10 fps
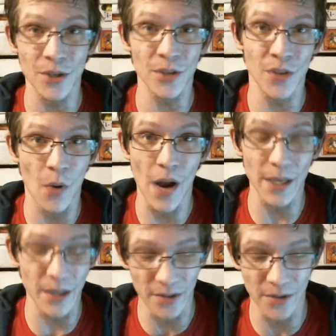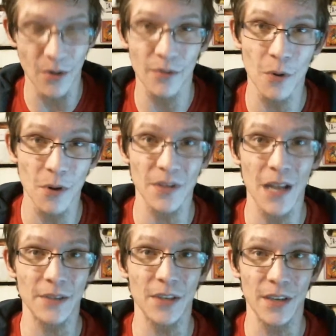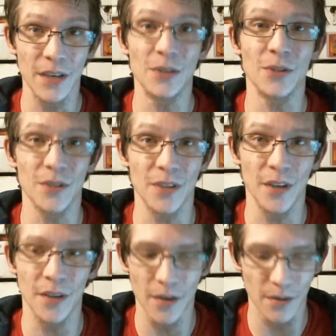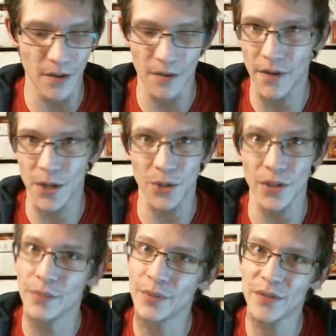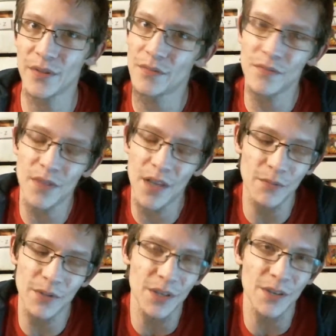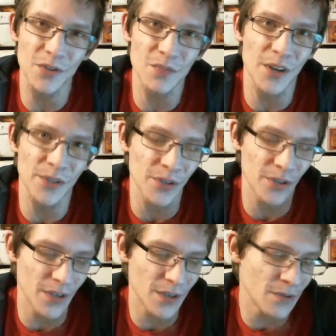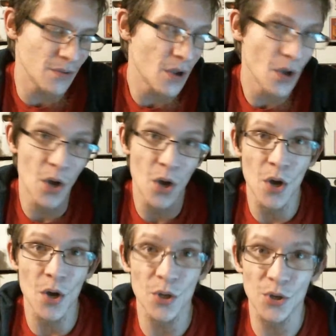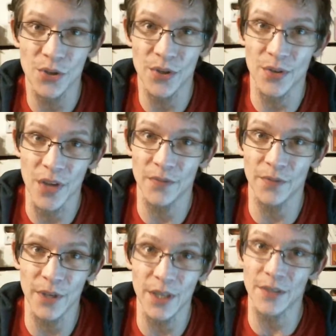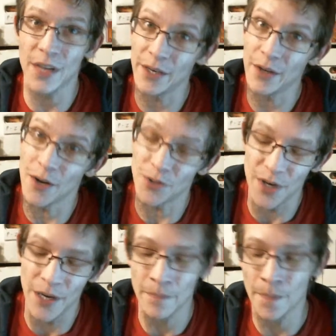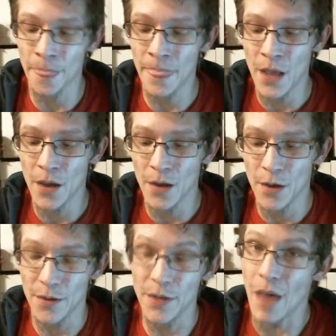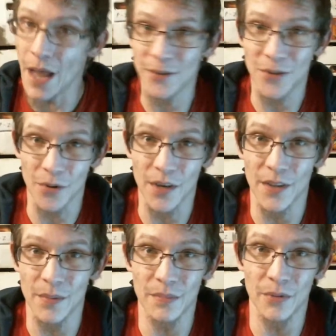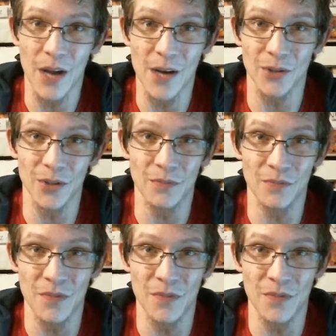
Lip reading: has no idea, so of course that's going to get interesting eventually, but they really didn't do much other than she successfully is in country. The main story that people are actually